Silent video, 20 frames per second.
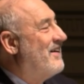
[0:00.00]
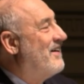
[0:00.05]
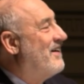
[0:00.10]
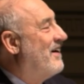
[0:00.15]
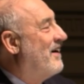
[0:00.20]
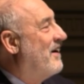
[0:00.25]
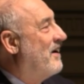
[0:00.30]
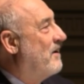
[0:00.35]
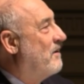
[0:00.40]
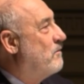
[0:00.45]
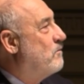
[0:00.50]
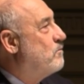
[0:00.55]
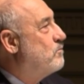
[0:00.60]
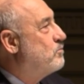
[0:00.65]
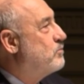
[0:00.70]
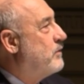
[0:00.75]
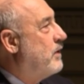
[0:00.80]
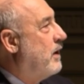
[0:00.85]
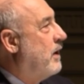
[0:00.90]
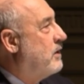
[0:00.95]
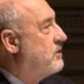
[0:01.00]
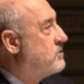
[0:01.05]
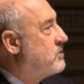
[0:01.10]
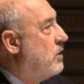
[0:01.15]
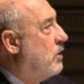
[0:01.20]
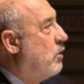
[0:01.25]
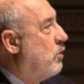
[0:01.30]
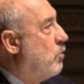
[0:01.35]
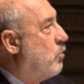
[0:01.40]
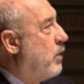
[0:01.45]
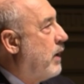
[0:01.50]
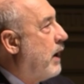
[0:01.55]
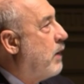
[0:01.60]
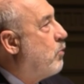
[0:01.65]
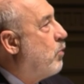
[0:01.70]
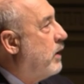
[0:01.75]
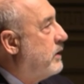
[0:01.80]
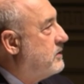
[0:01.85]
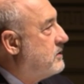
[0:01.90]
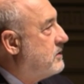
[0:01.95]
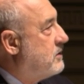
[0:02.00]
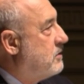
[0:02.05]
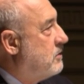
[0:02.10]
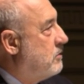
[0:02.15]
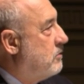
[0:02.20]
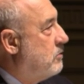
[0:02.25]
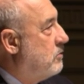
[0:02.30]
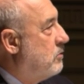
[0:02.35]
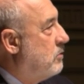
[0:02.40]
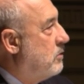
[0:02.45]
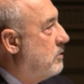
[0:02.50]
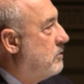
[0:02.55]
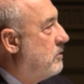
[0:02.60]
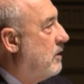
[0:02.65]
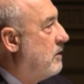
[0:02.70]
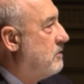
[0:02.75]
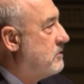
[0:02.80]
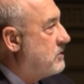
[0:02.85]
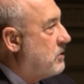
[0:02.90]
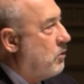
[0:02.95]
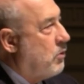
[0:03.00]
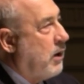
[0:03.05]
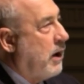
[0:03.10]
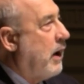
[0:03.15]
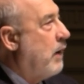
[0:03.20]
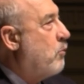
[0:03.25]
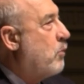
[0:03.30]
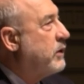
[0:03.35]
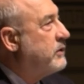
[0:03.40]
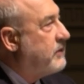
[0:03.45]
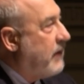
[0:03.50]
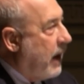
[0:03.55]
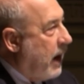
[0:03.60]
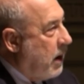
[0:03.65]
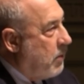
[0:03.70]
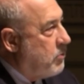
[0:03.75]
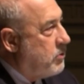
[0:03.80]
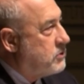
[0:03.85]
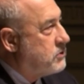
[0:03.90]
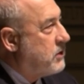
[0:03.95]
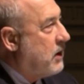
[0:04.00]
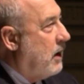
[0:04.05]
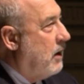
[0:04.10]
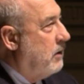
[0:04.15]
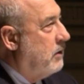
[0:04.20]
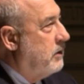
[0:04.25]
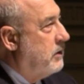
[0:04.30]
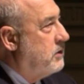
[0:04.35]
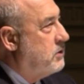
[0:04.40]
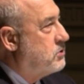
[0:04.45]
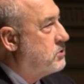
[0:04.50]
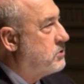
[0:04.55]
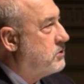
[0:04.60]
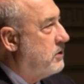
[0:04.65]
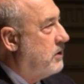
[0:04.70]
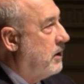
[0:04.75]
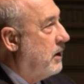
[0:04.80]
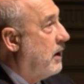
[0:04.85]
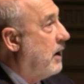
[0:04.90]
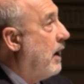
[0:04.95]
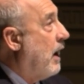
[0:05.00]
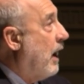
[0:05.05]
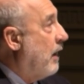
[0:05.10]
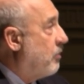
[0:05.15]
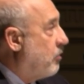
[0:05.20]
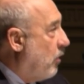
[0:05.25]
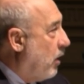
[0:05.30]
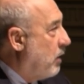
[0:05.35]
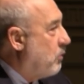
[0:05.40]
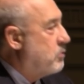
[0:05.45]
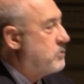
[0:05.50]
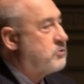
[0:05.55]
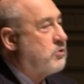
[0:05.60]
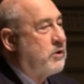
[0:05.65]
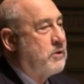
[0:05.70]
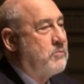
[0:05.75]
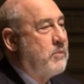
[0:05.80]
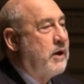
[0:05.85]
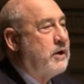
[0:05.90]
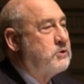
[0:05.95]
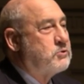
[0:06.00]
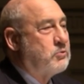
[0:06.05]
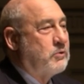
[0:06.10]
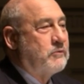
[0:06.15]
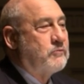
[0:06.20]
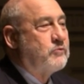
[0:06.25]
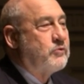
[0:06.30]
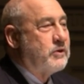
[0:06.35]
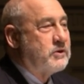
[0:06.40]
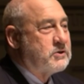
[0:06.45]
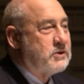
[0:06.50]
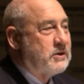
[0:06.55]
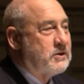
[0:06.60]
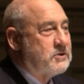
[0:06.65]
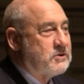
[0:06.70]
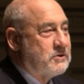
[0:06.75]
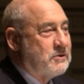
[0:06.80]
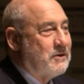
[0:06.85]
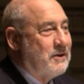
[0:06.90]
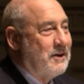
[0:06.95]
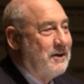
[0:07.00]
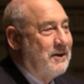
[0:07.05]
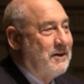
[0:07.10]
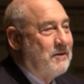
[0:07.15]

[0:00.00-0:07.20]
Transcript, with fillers: Uh, and so when I went to, the, so I went to Amherst College. Uh, I thought I was going to major in physics.